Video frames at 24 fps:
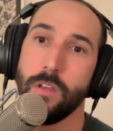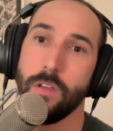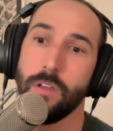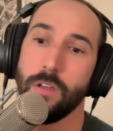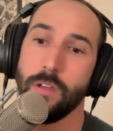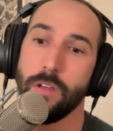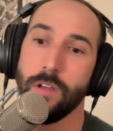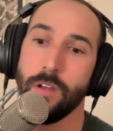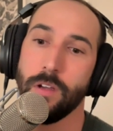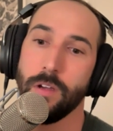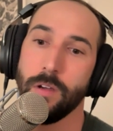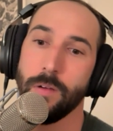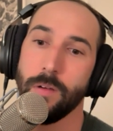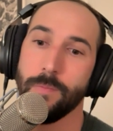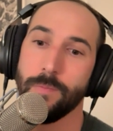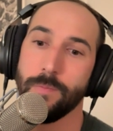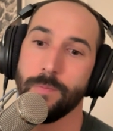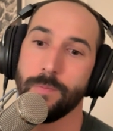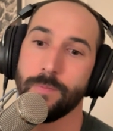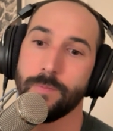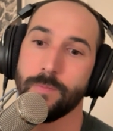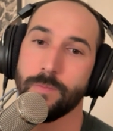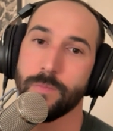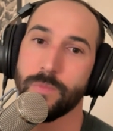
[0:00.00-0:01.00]
Um,
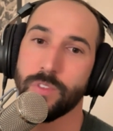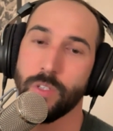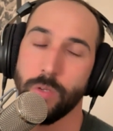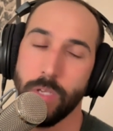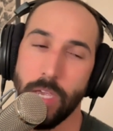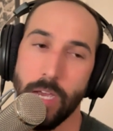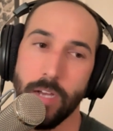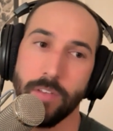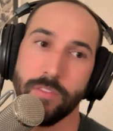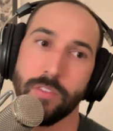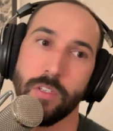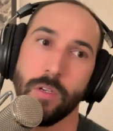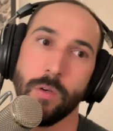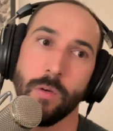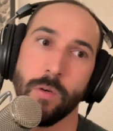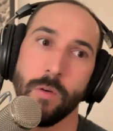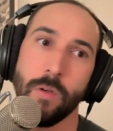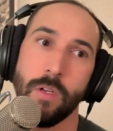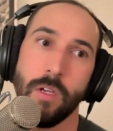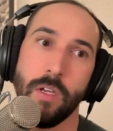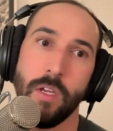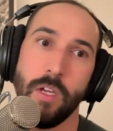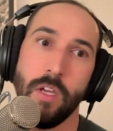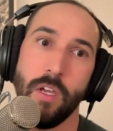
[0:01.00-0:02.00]
so yeah, so
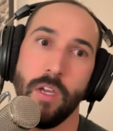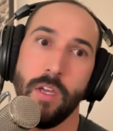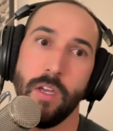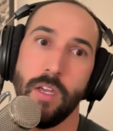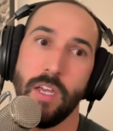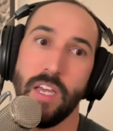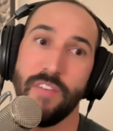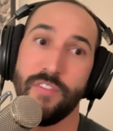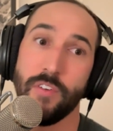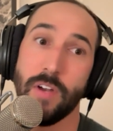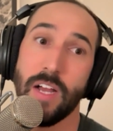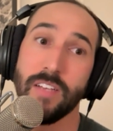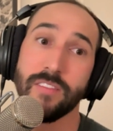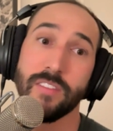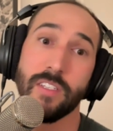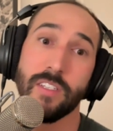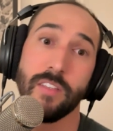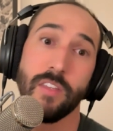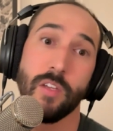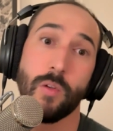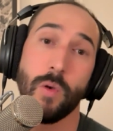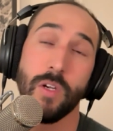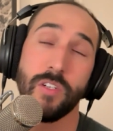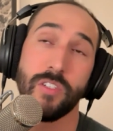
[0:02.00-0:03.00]
if you're asking
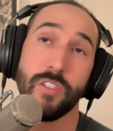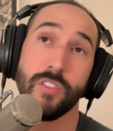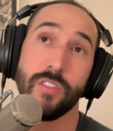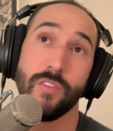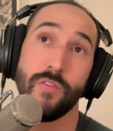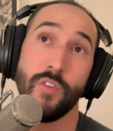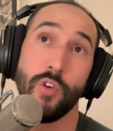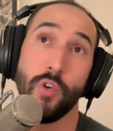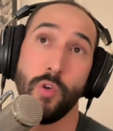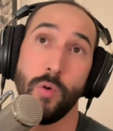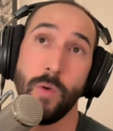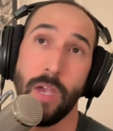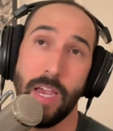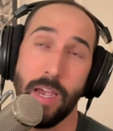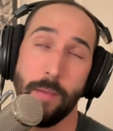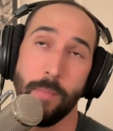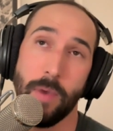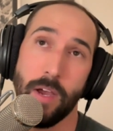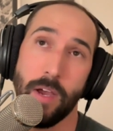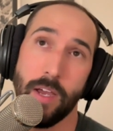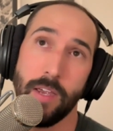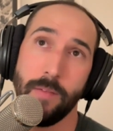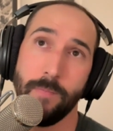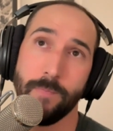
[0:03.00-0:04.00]
the questions of who
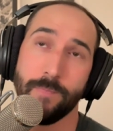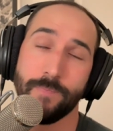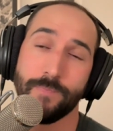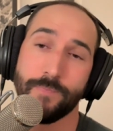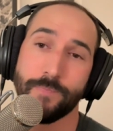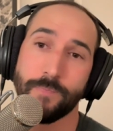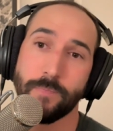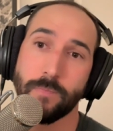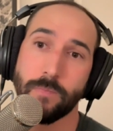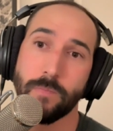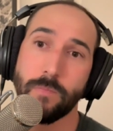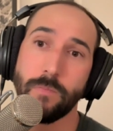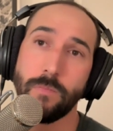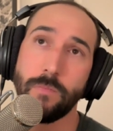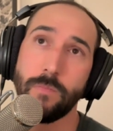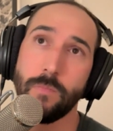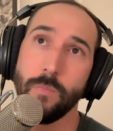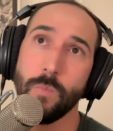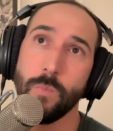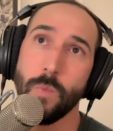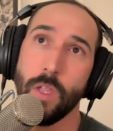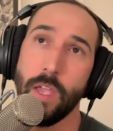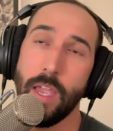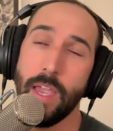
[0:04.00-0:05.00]
am I
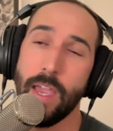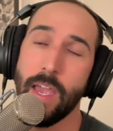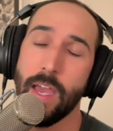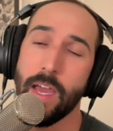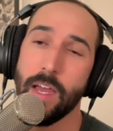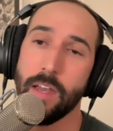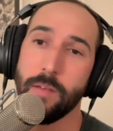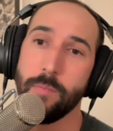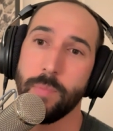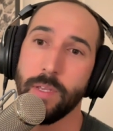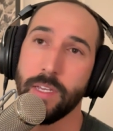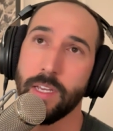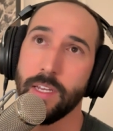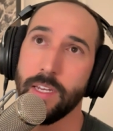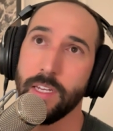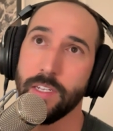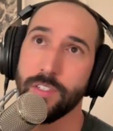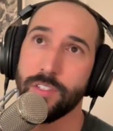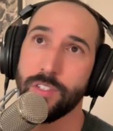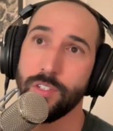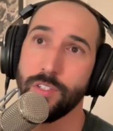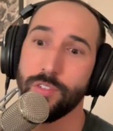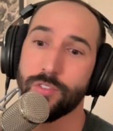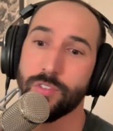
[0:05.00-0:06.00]
and
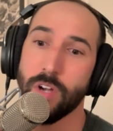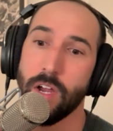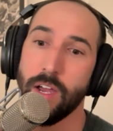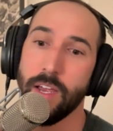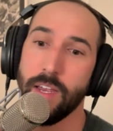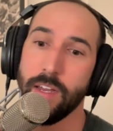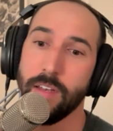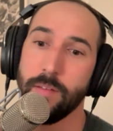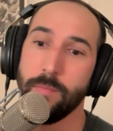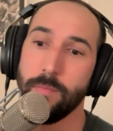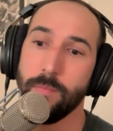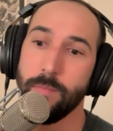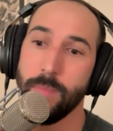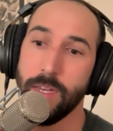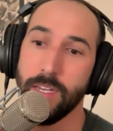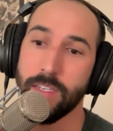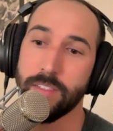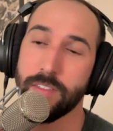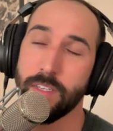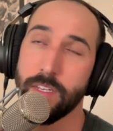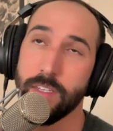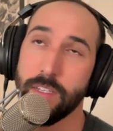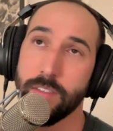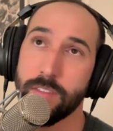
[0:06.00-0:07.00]
beginning to try and make
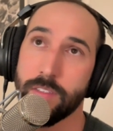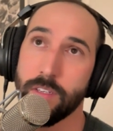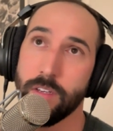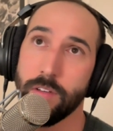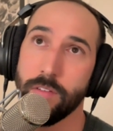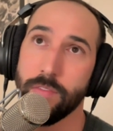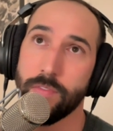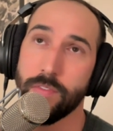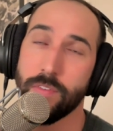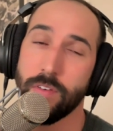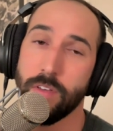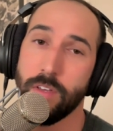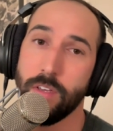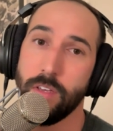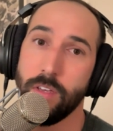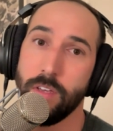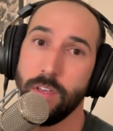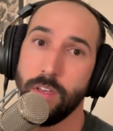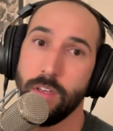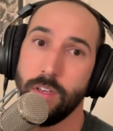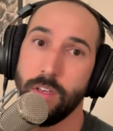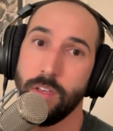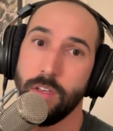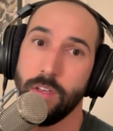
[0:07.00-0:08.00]
sense of
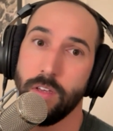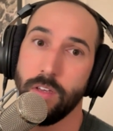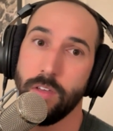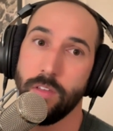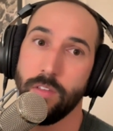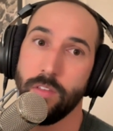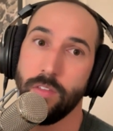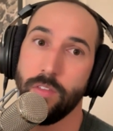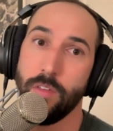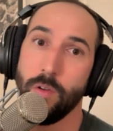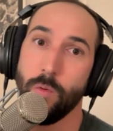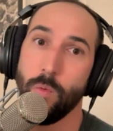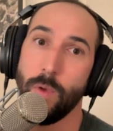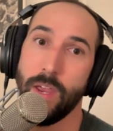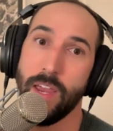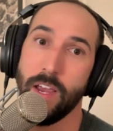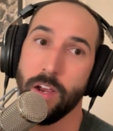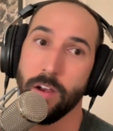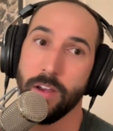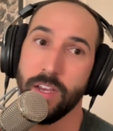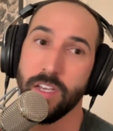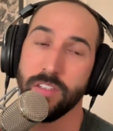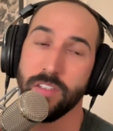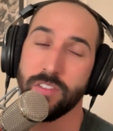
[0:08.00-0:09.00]
the
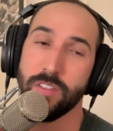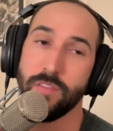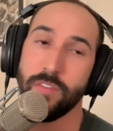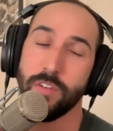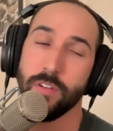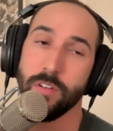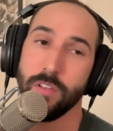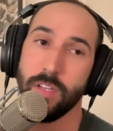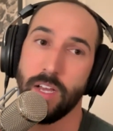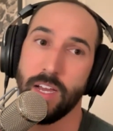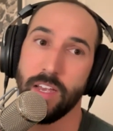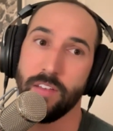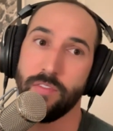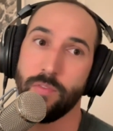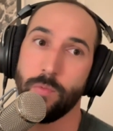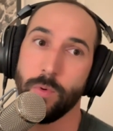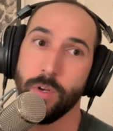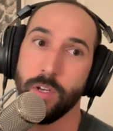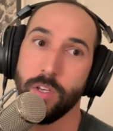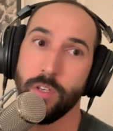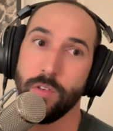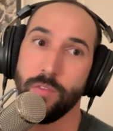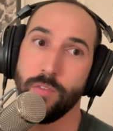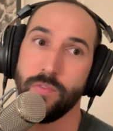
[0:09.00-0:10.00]
areas of your life
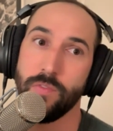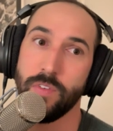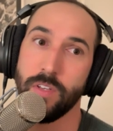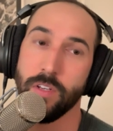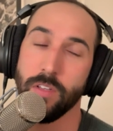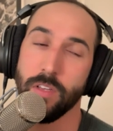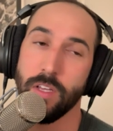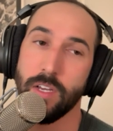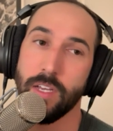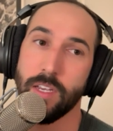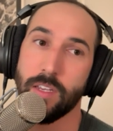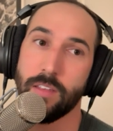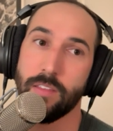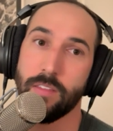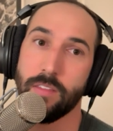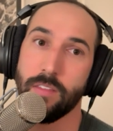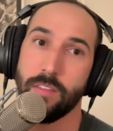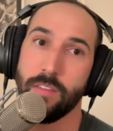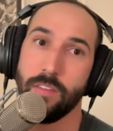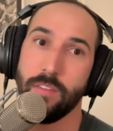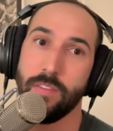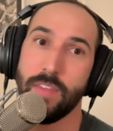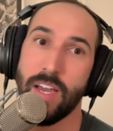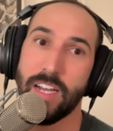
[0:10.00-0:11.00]
where you feel like
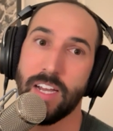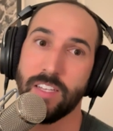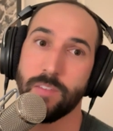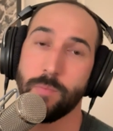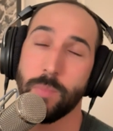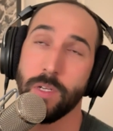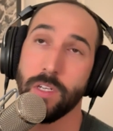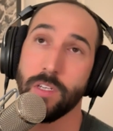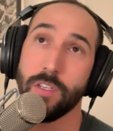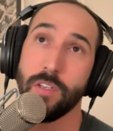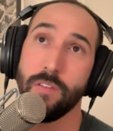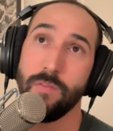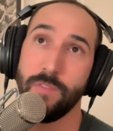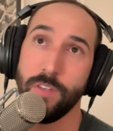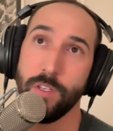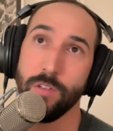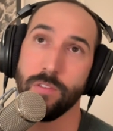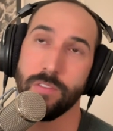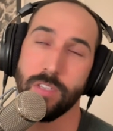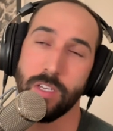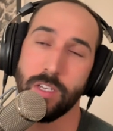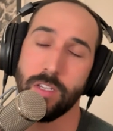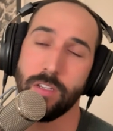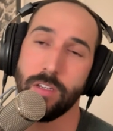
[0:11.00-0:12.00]
that's been
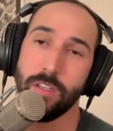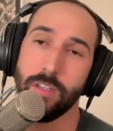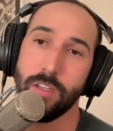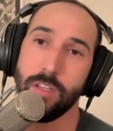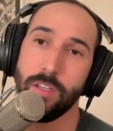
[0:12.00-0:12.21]
confusing